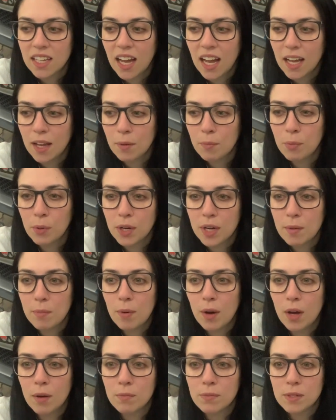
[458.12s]
I am pretty
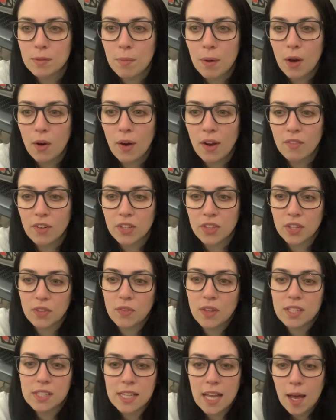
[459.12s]
bummed about everything
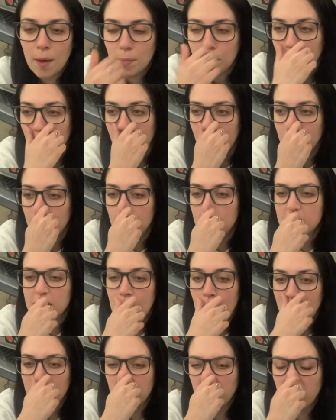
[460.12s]
that's happening and the
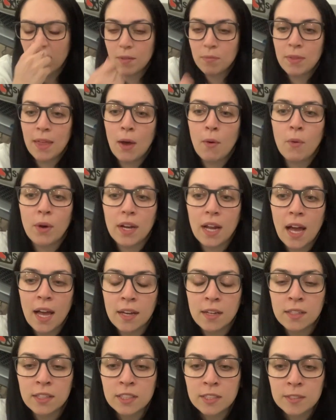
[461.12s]
time frame that went
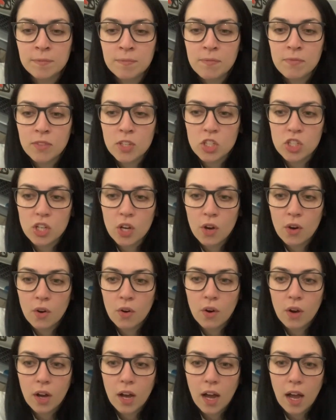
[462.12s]
on.
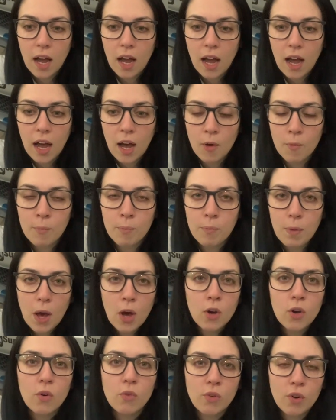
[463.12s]
So
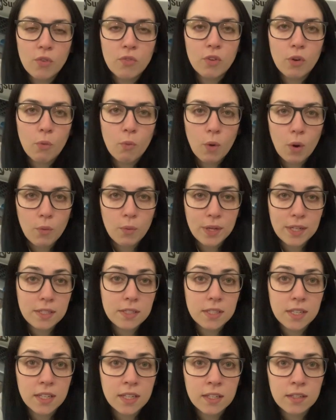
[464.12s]
I'll go over what we
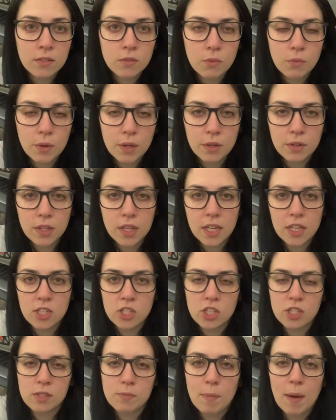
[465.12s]
did when the
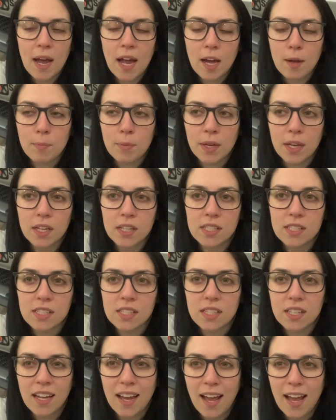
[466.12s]
engine's back, because
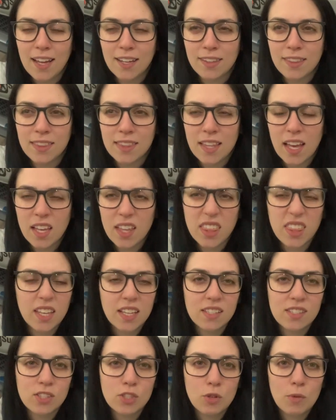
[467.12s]
I think
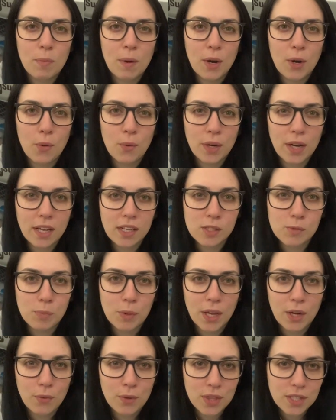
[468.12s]
things do better when I
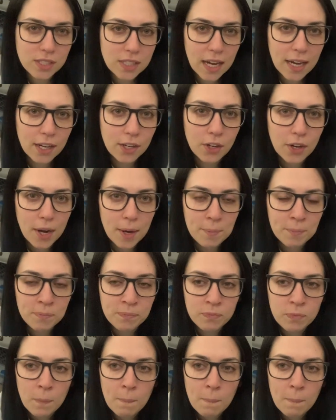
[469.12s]
explain with a diagram.